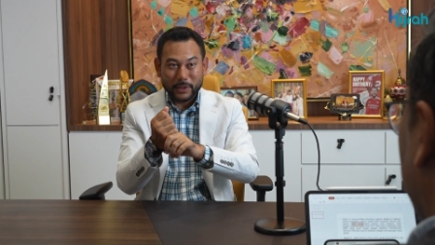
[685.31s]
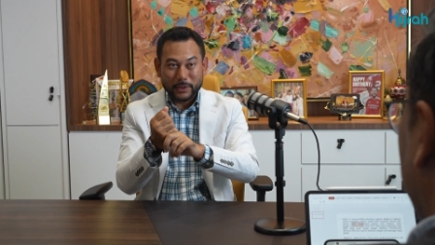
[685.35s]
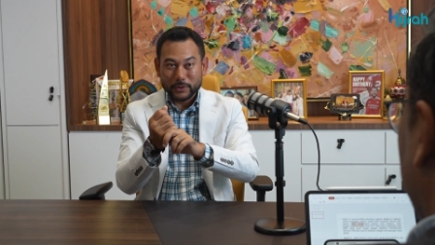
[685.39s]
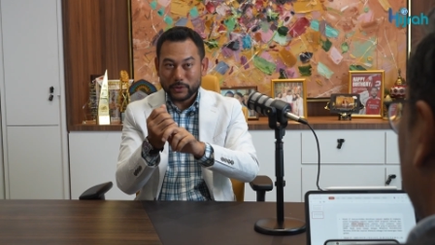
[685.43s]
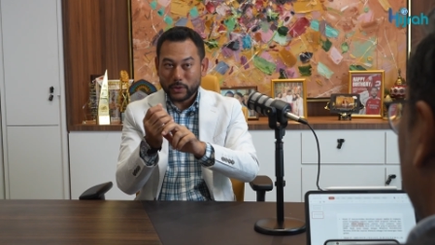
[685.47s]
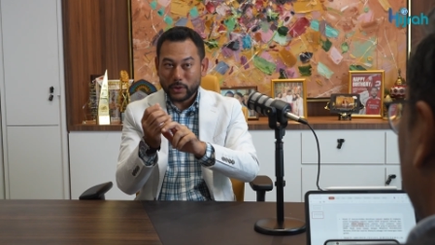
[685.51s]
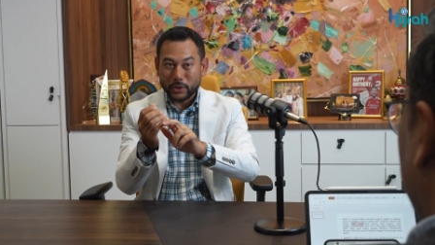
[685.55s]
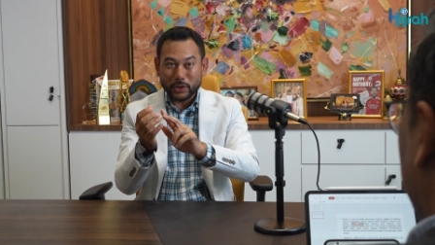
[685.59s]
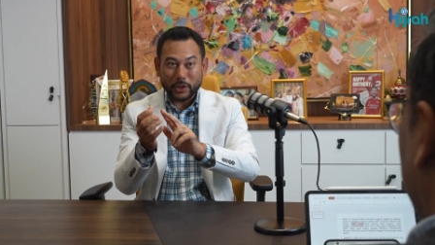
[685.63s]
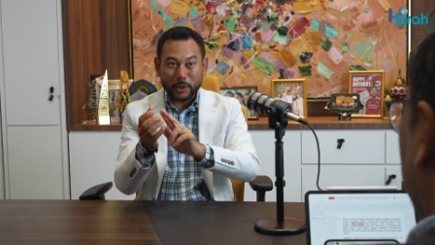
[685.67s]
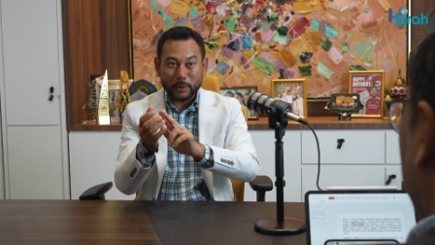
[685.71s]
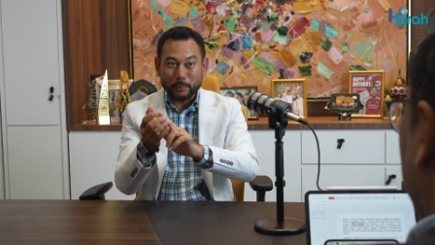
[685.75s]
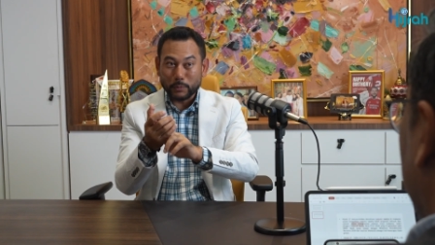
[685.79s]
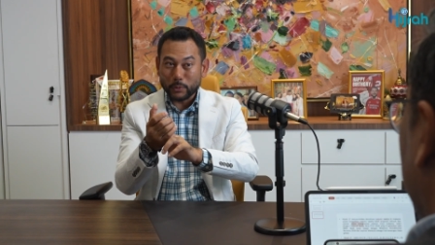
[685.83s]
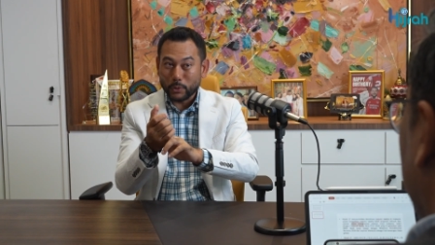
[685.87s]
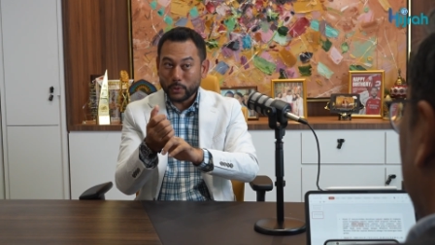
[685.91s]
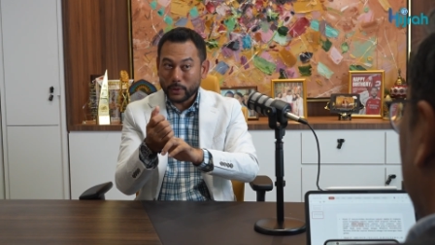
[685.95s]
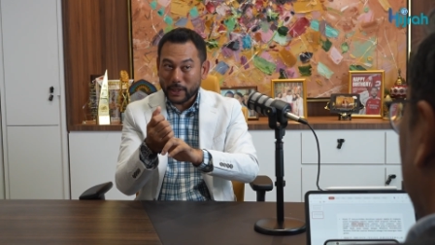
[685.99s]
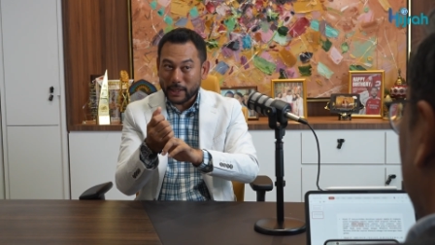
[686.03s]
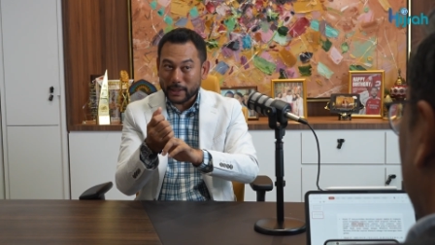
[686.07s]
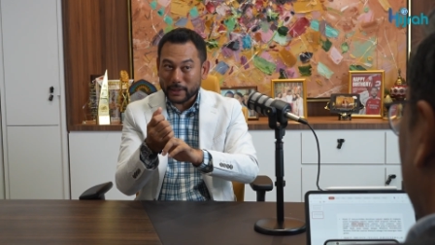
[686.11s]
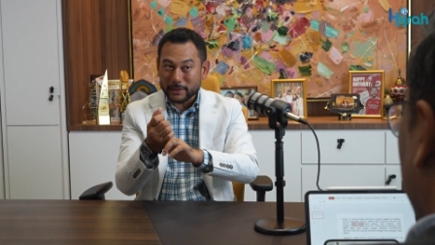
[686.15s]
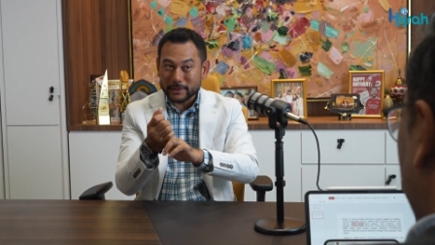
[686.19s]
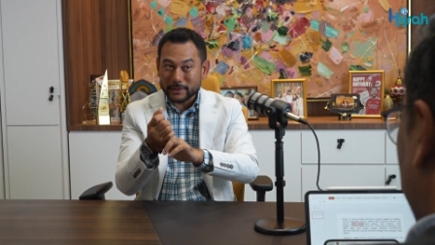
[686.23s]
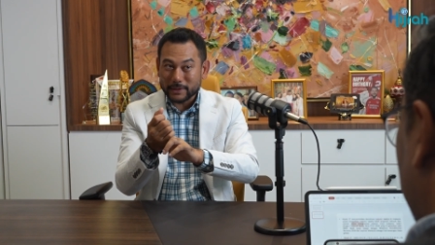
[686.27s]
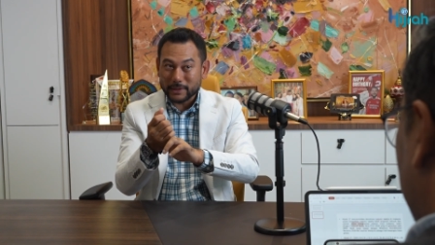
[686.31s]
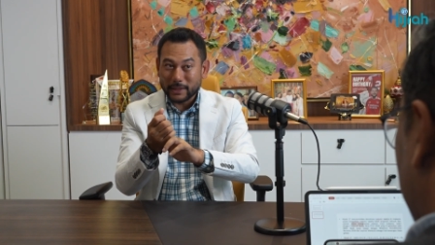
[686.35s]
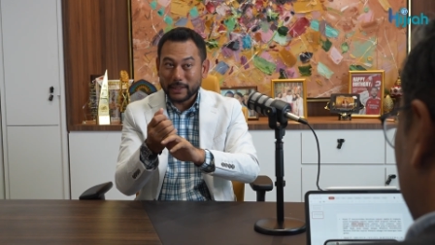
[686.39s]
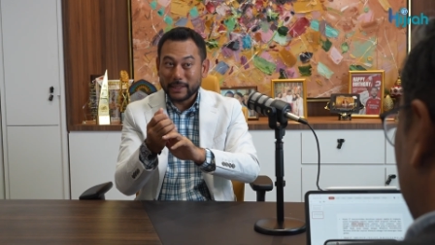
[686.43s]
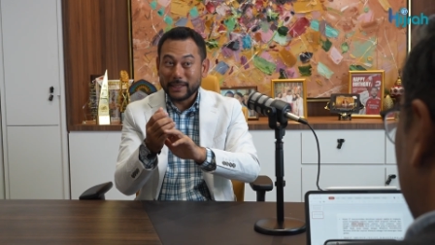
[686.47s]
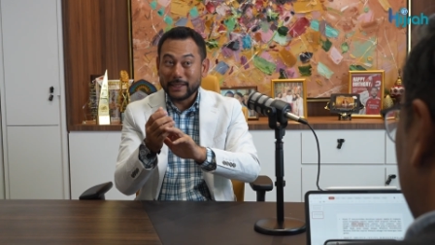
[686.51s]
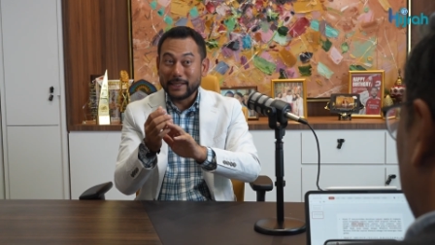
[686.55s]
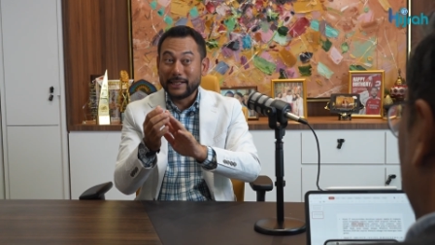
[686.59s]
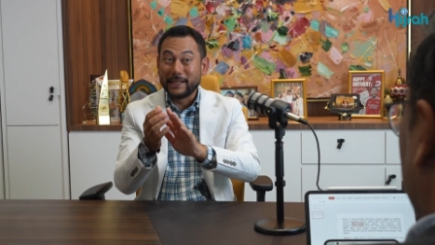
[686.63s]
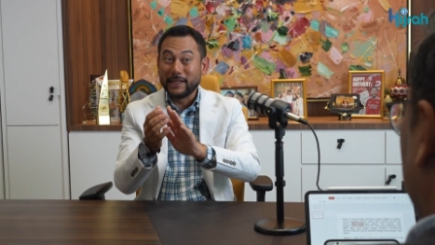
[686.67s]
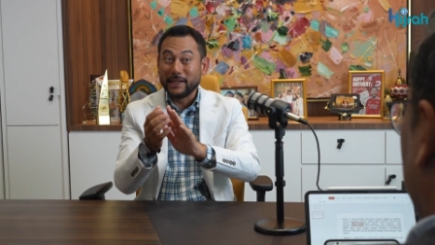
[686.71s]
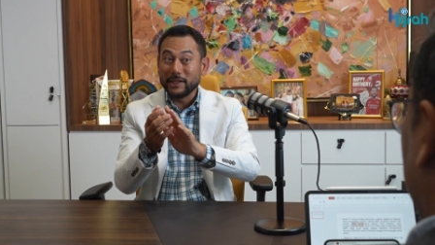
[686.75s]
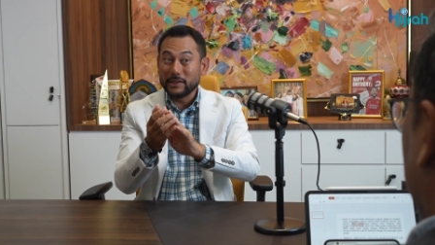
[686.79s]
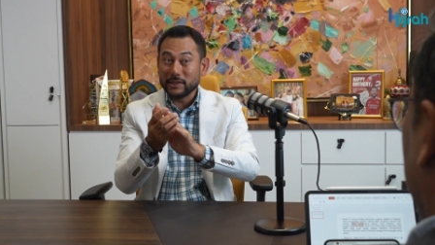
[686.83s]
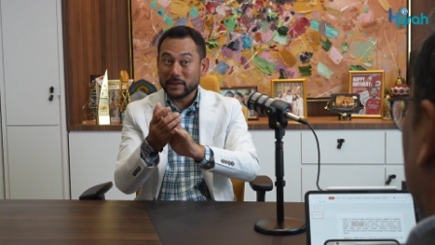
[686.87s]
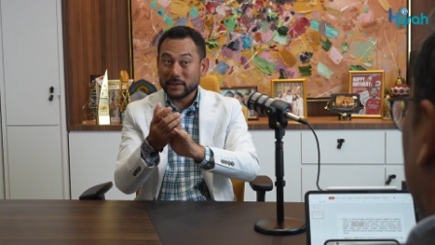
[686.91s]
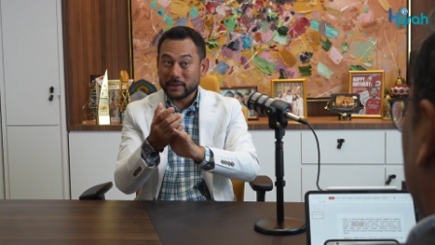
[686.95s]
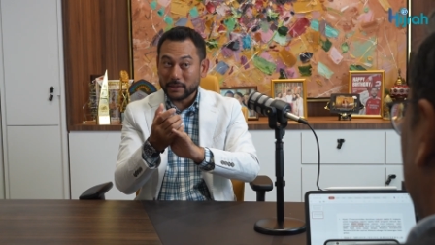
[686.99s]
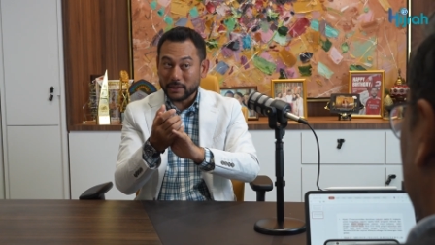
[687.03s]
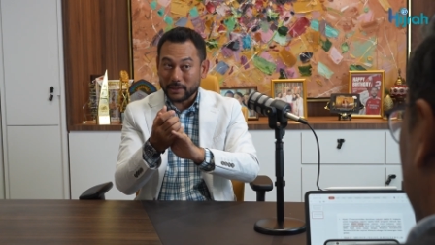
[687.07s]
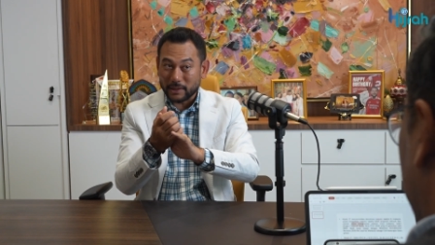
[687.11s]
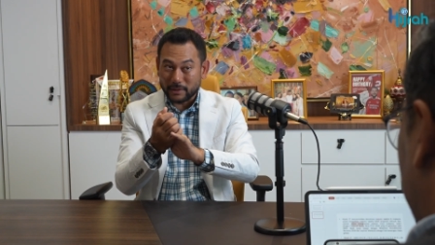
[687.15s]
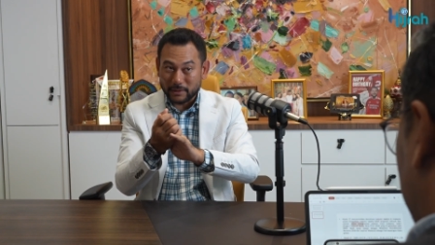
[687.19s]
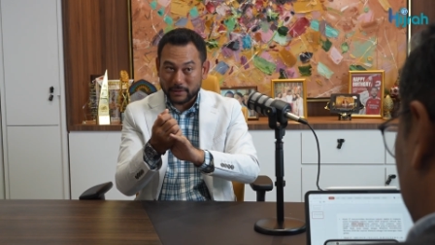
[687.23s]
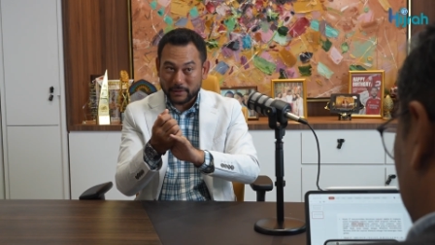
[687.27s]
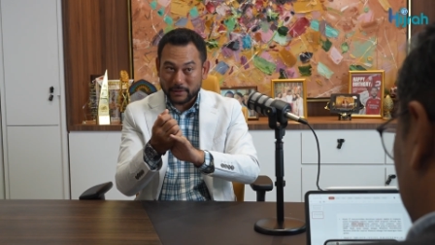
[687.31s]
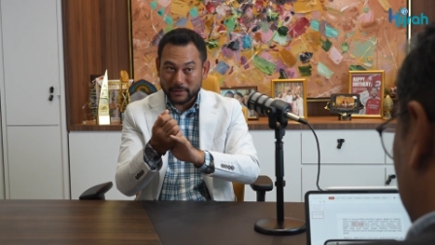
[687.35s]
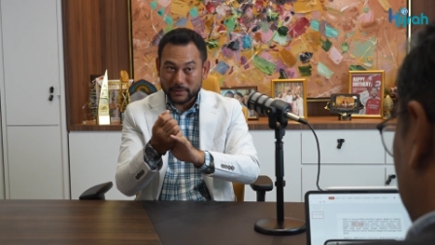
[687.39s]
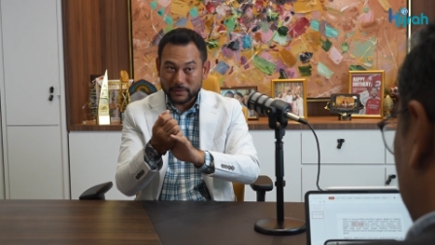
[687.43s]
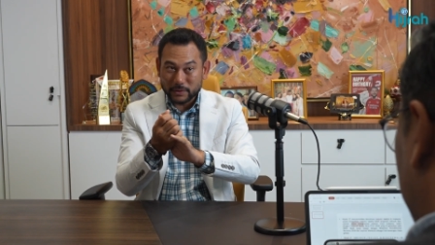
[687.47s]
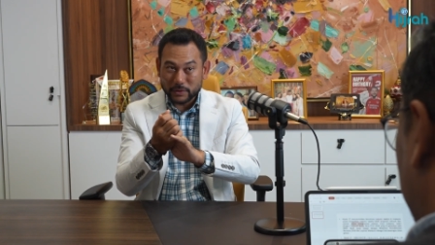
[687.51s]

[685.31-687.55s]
So you talk about products, digital.